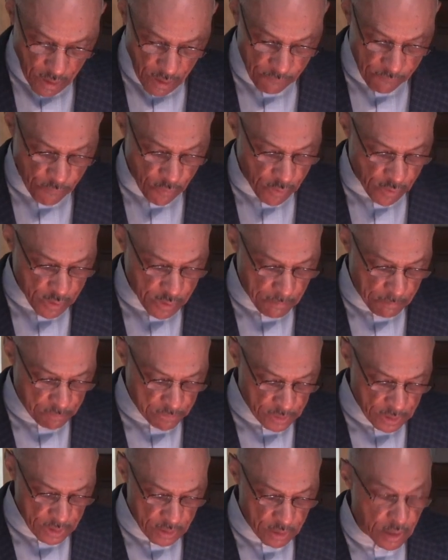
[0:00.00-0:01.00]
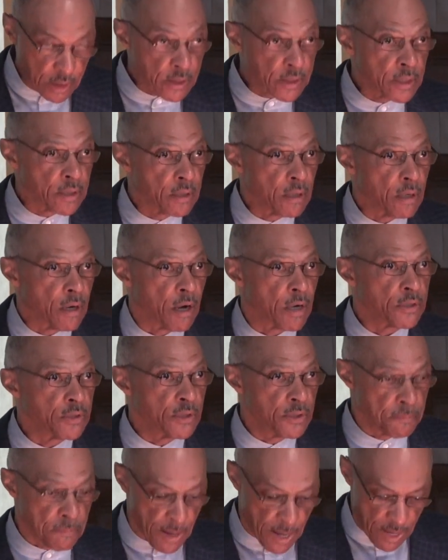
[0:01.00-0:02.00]
And for a complete look at
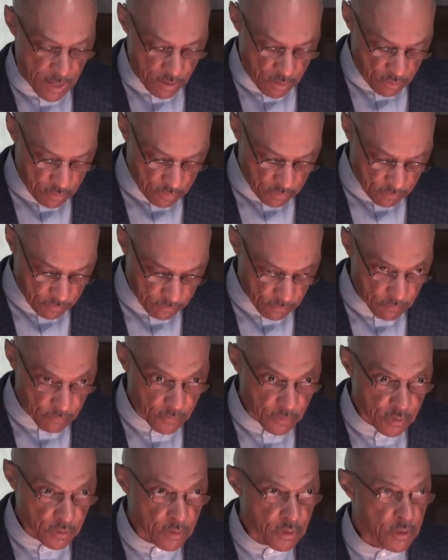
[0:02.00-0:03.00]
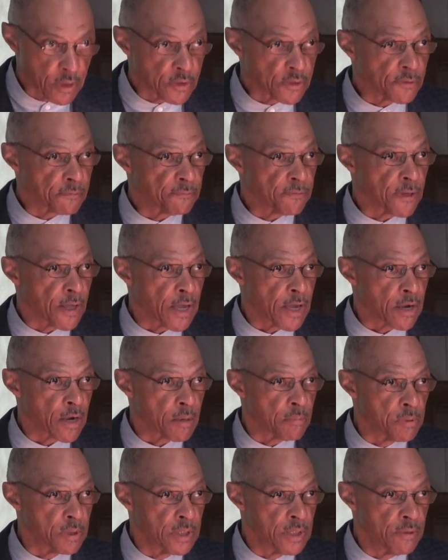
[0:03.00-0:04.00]
Archie's bio, there's a flyer,
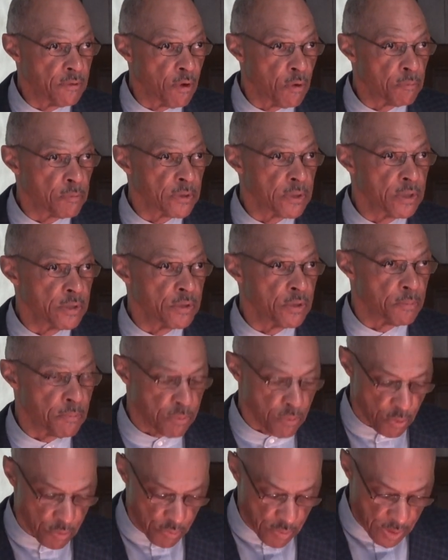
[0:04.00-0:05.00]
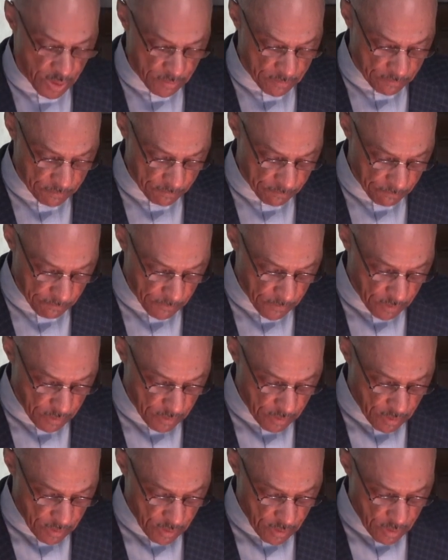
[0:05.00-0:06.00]
I believe, hopefully in your program.
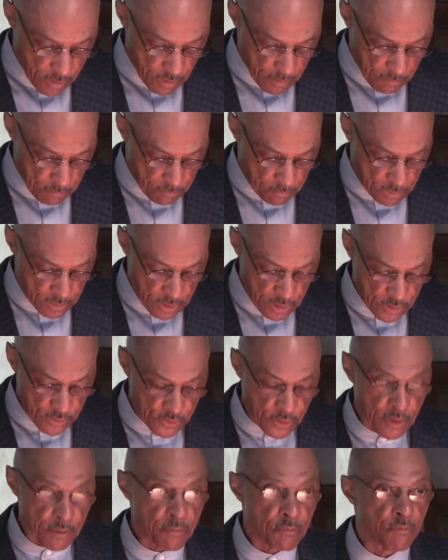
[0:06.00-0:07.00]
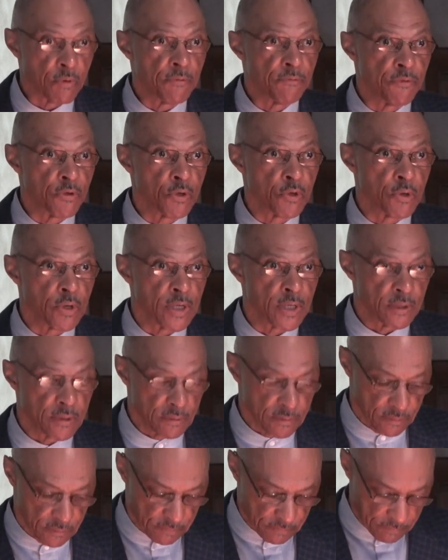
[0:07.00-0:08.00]
Please review it,
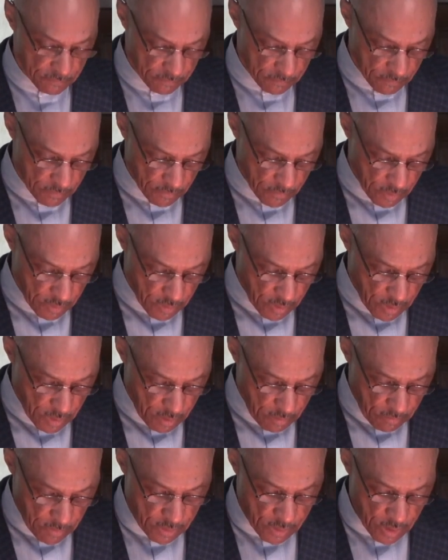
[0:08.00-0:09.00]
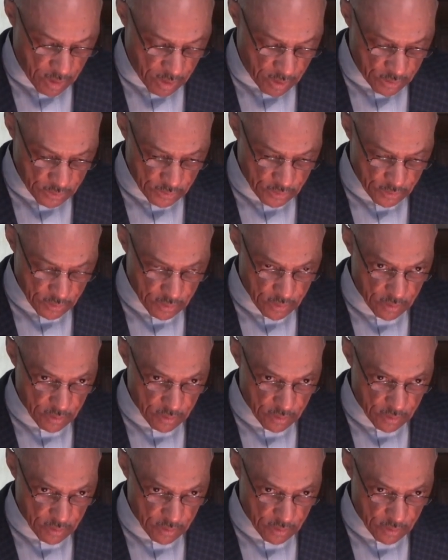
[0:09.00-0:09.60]
because